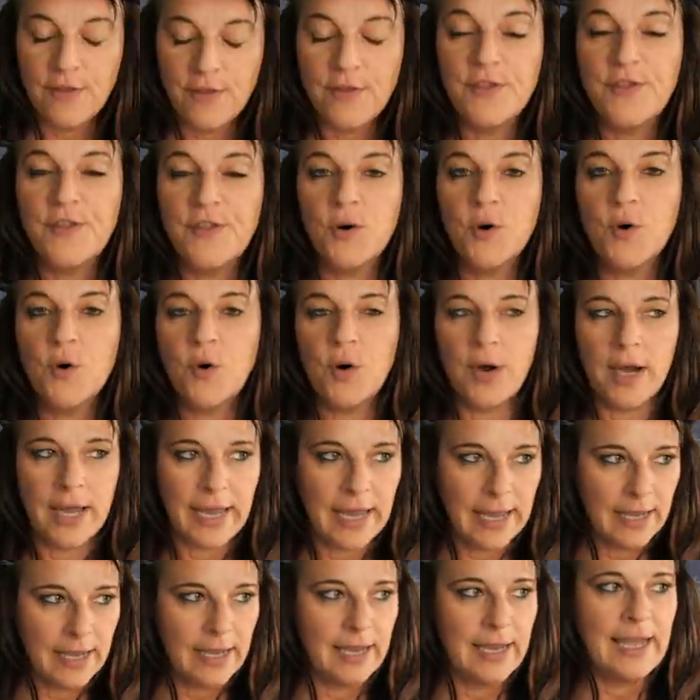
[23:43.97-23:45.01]
though
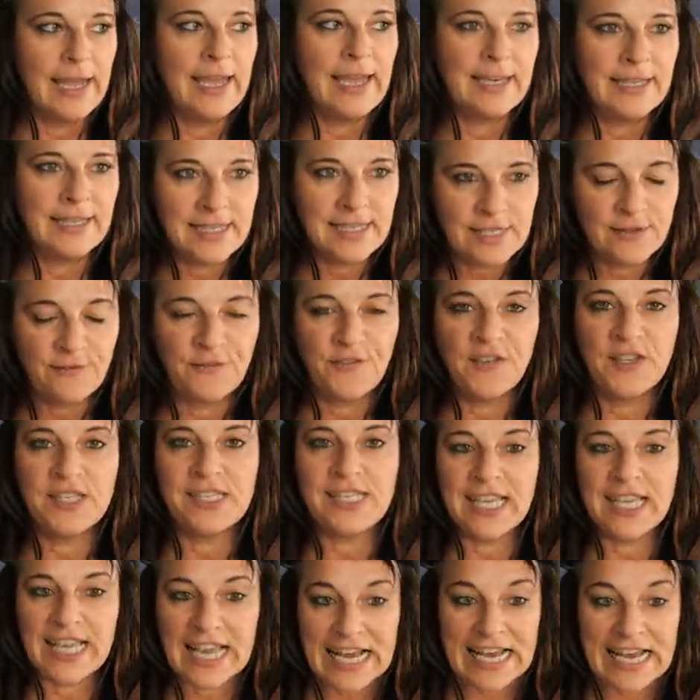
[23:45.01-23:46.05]
it is
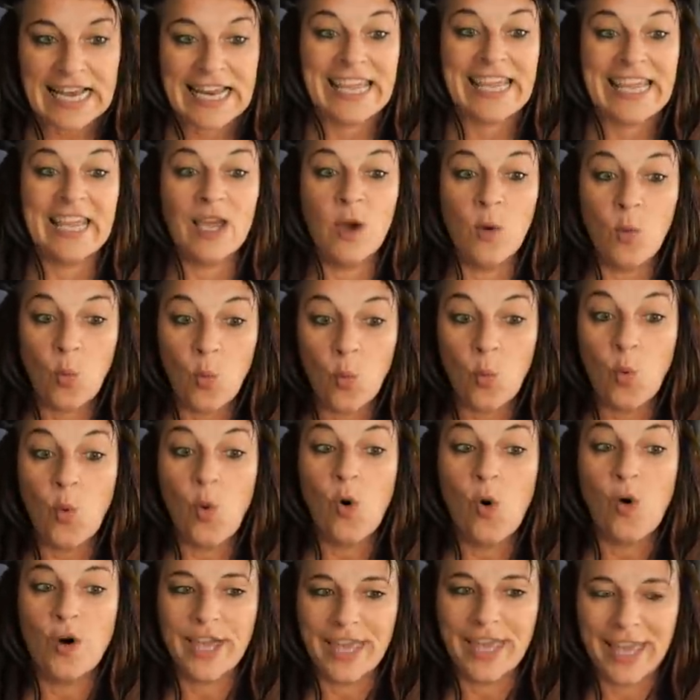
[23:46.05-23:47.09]
physically
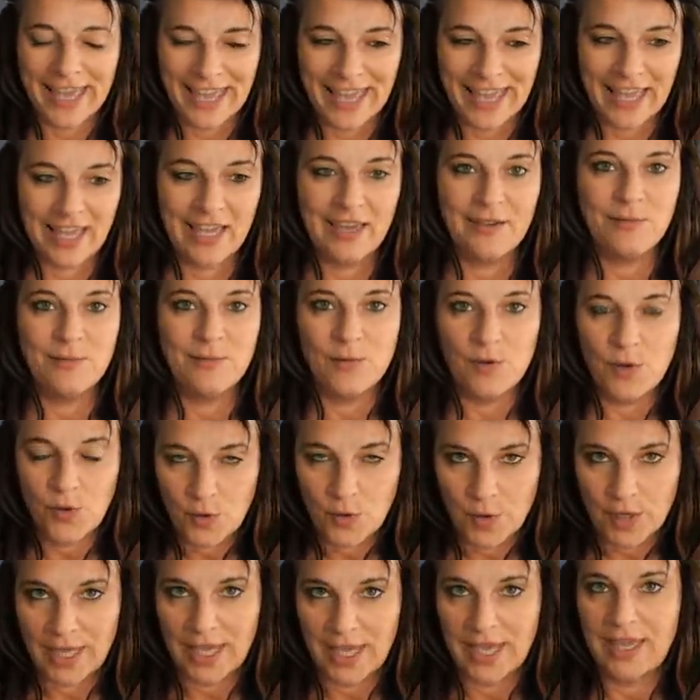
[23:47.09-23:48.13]
walking,
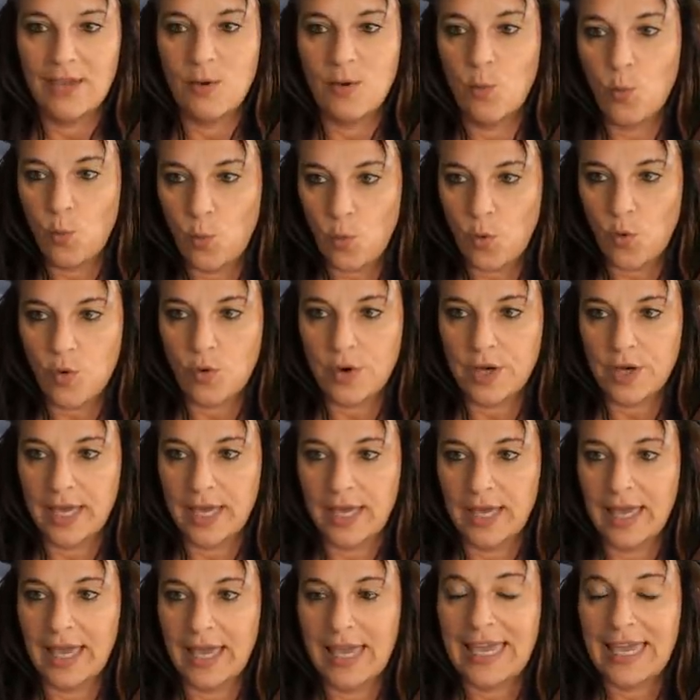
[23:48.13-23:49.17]
okay,
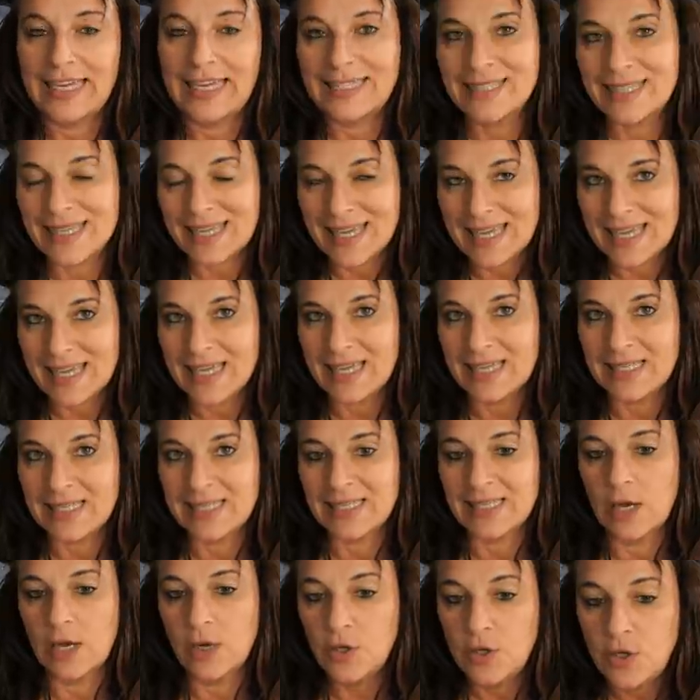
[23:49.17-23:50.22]
walking, it
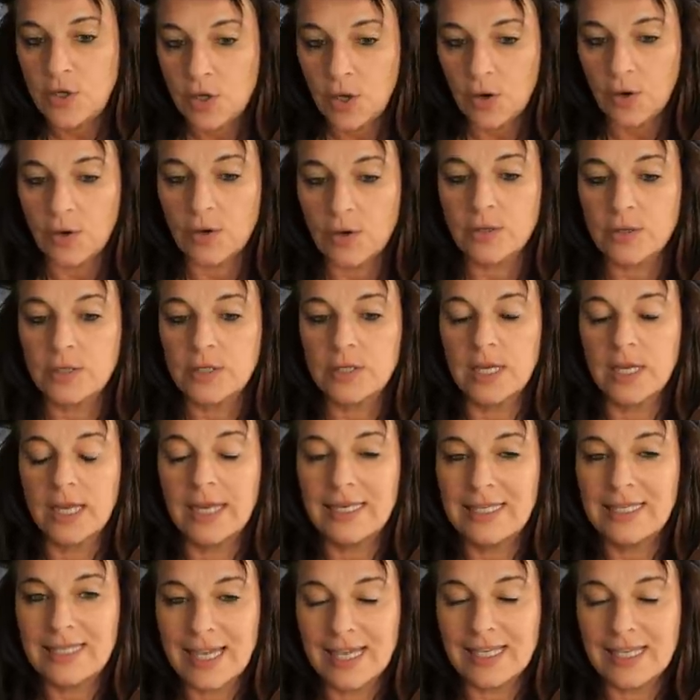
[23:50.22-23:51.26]
is not,
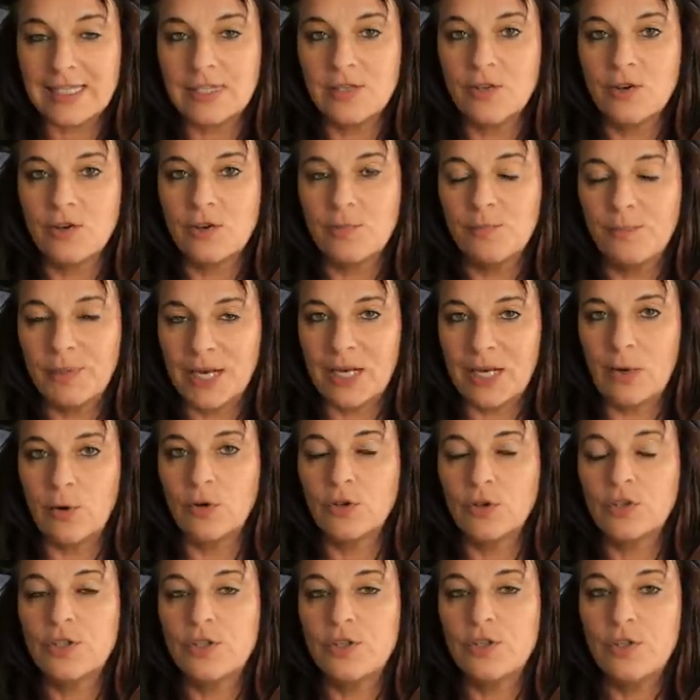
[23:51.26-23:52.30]
it does not
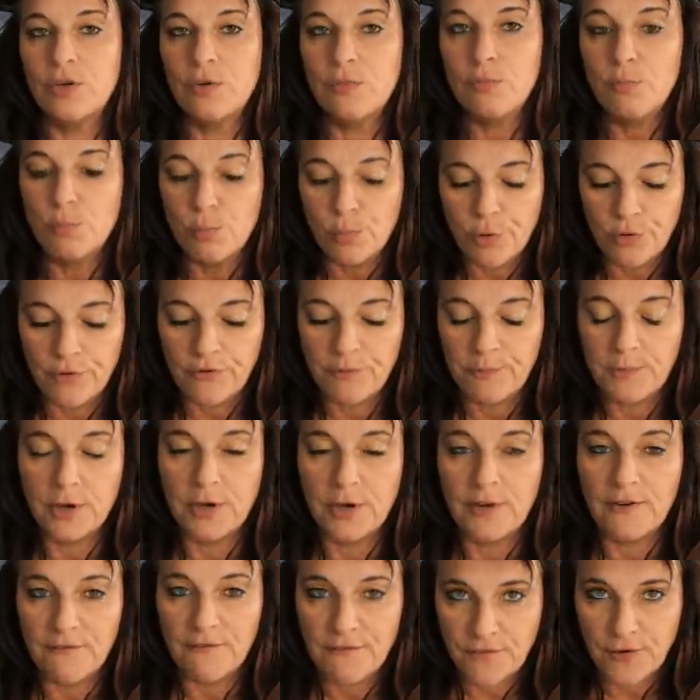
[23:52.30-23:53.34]
belong to the
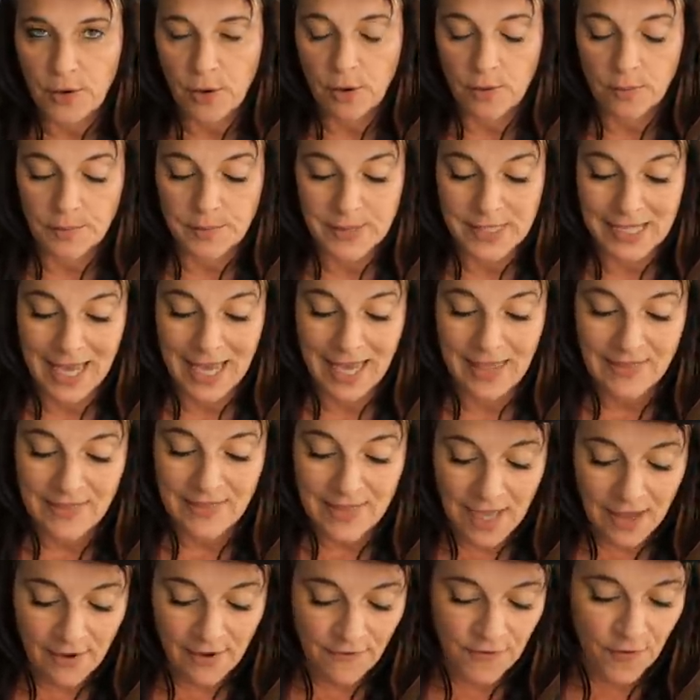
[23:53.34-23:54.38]
movement verbs.
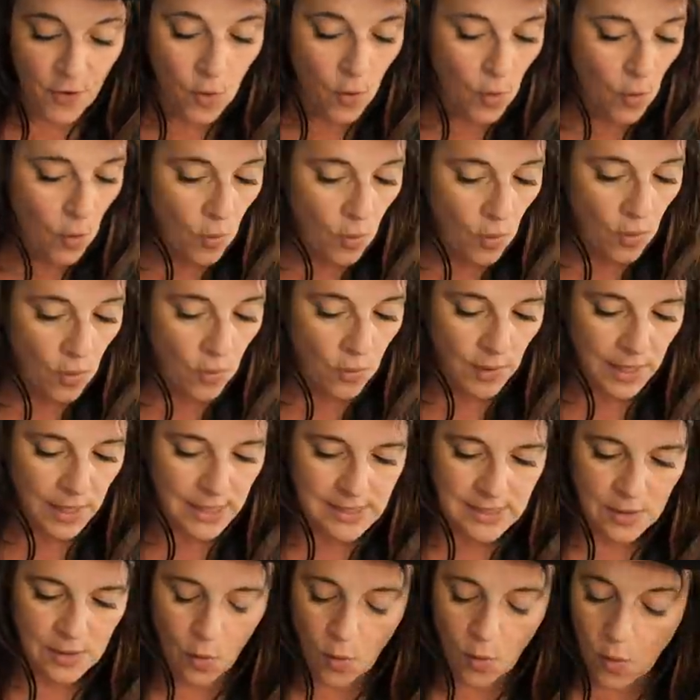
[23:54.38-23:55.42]
And therefore,
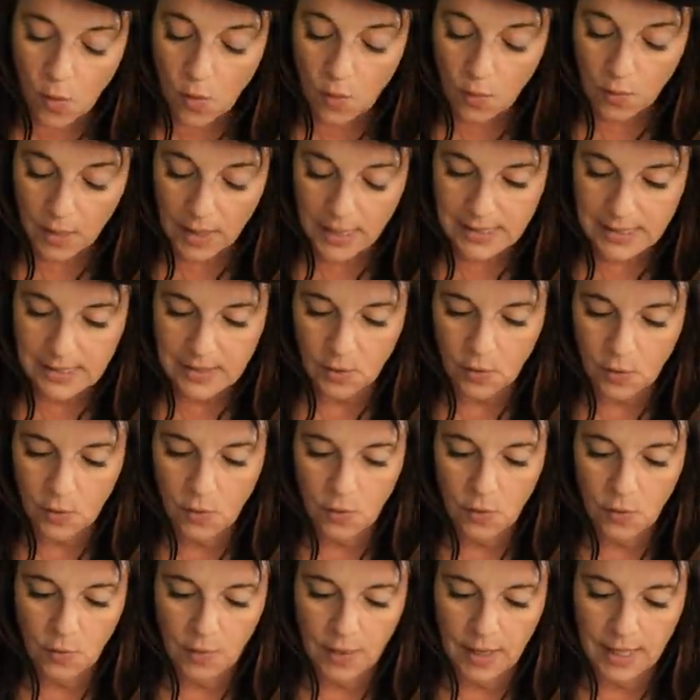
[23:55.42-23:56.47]
always, always,
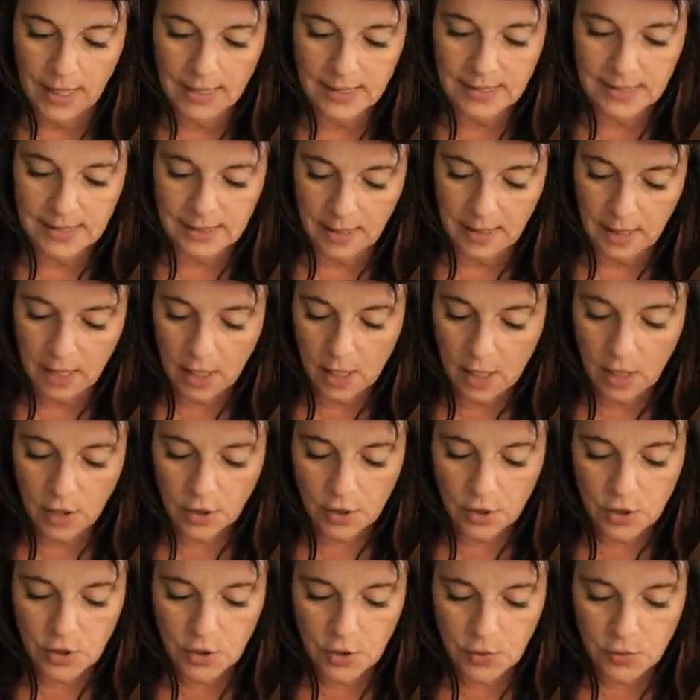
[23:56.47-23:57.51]
always
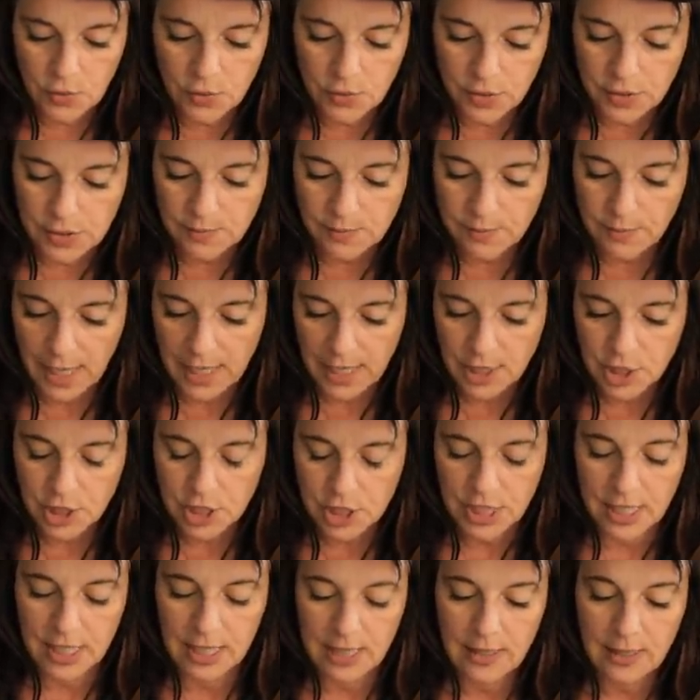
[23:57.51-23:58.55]
use
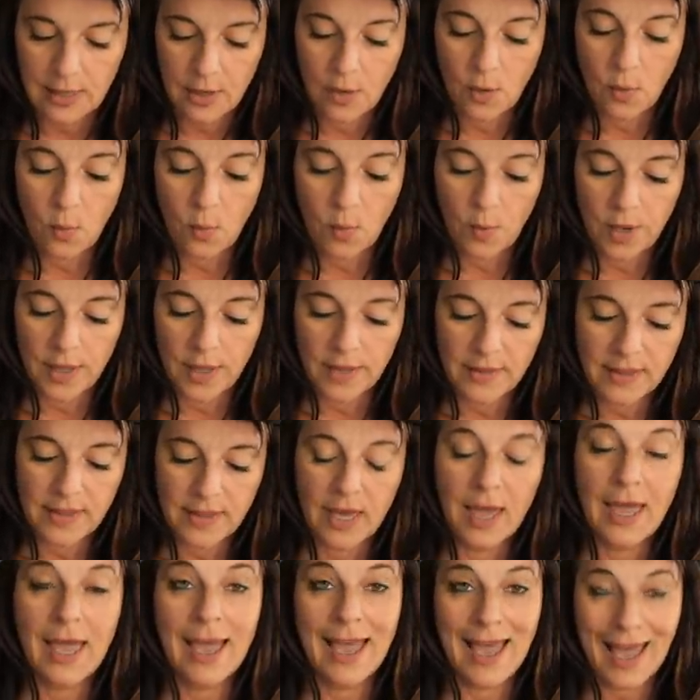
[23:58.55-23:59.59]
marcher with